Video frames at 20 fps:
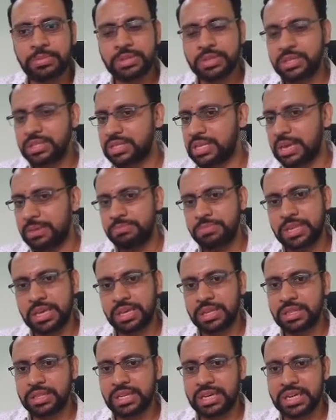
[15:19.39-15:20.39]
the same thing,
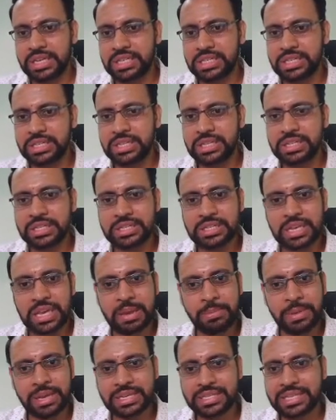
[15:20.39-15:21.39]
the rest this is
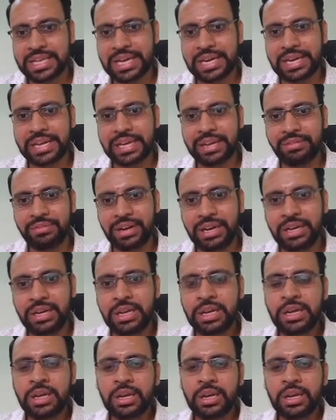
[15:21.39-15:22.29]
same as the earlier one.